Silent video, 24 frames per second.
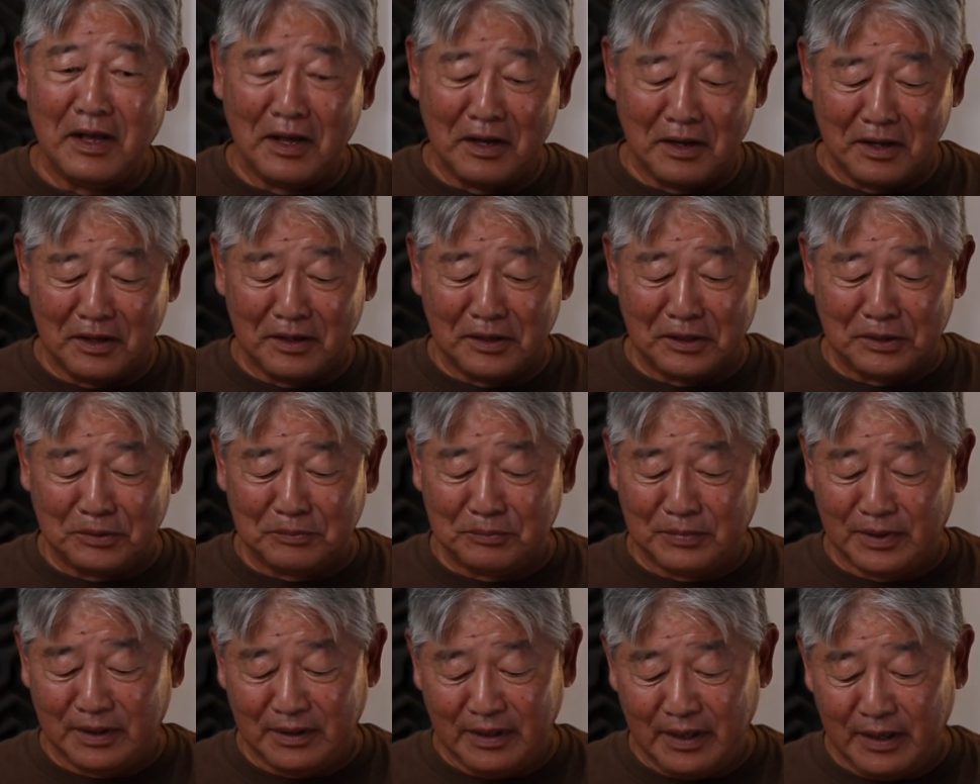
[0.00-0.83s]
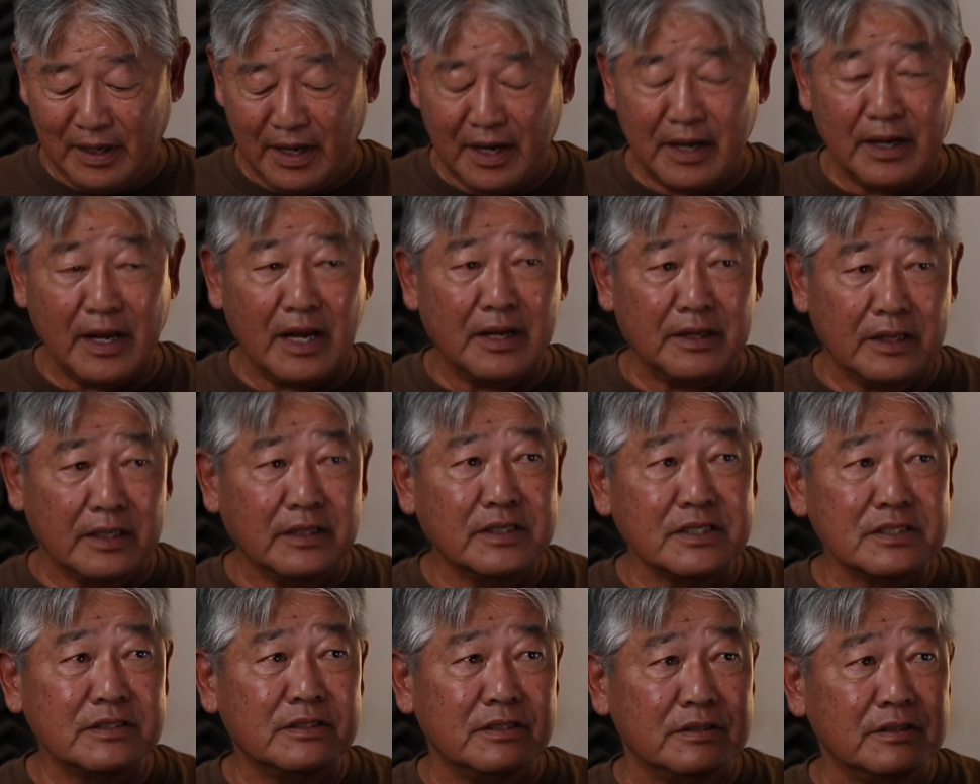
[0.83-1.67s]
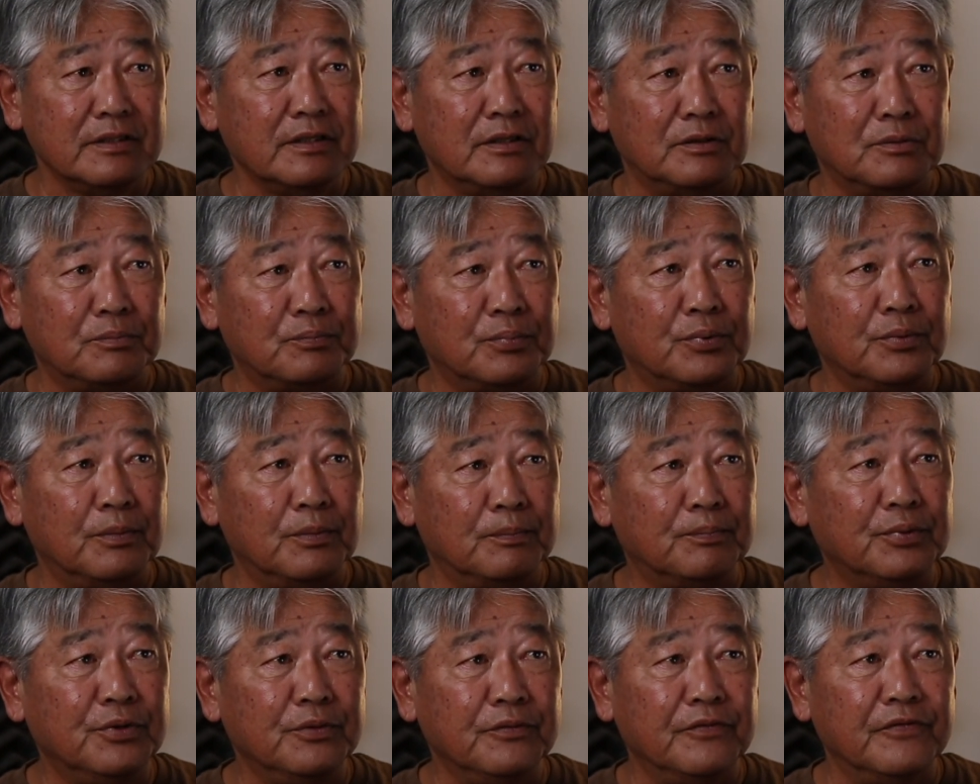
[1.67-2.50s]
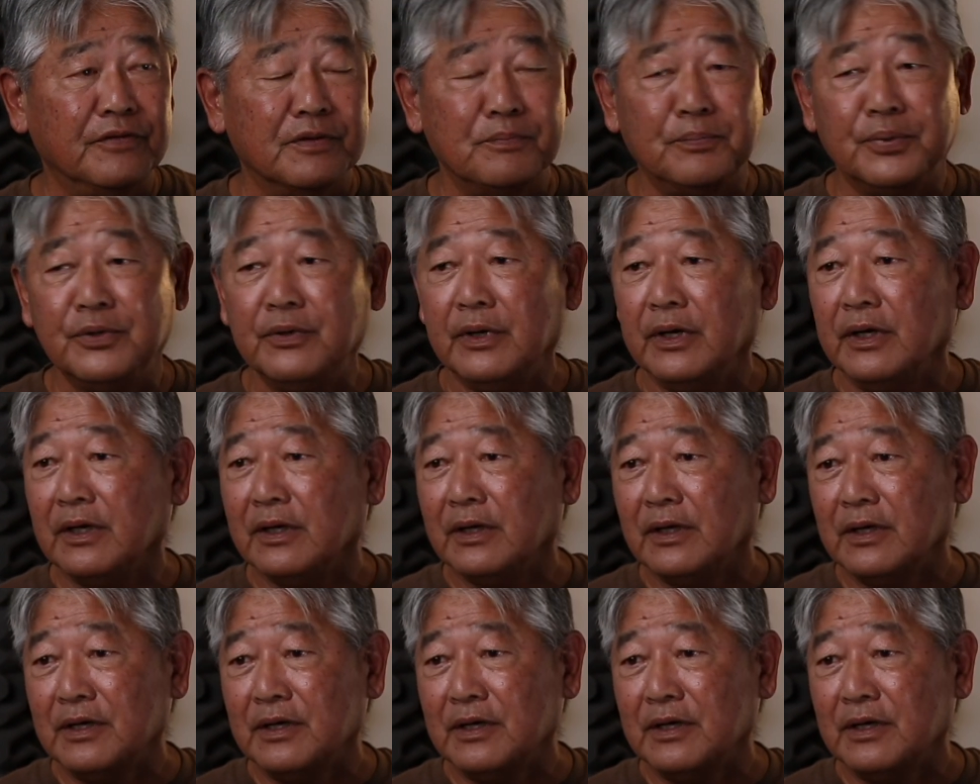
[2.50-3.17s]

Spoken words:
And this is, you know, proof of the pudding.